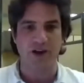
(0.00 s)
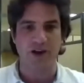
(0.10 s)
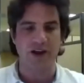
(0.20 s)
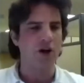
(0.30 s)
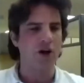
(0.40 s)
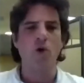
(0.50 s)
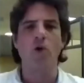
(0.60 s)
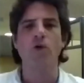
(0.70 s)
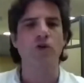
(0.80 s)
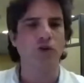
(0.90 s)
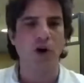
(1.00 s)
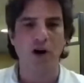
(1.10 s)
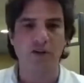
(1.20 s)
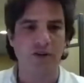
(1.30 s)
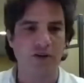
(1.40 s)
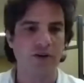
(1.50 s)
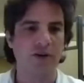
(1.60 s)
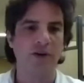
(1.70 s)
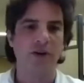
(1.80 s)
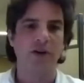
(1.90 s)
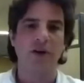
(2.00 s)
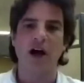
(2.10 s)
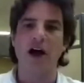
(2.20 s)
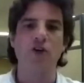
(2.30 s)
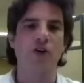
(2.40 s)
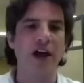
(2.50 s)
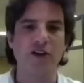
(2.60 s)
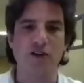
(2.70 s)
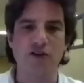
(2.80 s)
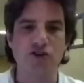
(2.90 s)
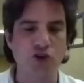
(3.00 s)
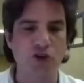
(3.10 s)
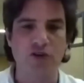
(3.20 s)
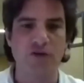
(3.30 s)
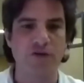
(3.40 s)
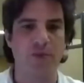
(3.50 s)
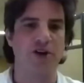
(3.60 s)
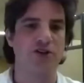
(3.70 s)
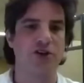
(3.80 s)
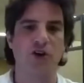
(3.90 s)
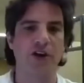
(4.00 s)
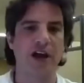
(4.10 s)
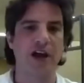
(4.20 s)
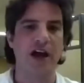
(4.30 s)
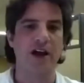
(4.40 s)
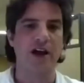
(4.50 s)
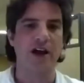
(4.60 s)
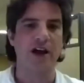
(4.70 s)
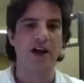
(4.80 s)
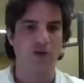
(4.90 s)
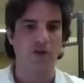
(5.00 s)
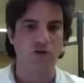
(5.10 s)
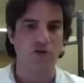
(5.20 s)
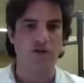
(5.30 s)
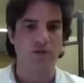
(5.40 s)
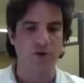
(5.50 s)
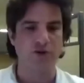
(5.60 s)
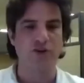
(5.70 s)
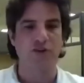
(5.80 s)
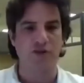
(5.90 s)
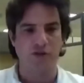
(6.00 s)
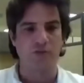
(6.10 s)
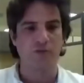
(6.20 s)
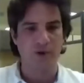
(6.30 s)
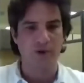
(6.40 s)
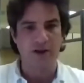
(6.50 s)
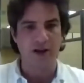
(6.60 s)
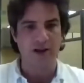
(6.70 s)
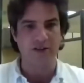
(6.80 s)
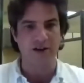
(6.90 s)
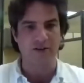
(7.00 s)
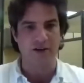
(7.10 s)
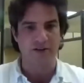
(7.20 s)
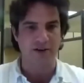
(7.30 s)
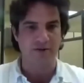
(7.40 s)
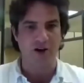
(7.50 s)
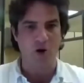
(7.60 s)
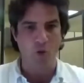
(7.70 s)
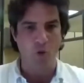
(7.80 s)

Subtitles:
up to date, who's your doctor, you could add your insurance information, you could add your closest emergency room, et cetera, et cetera.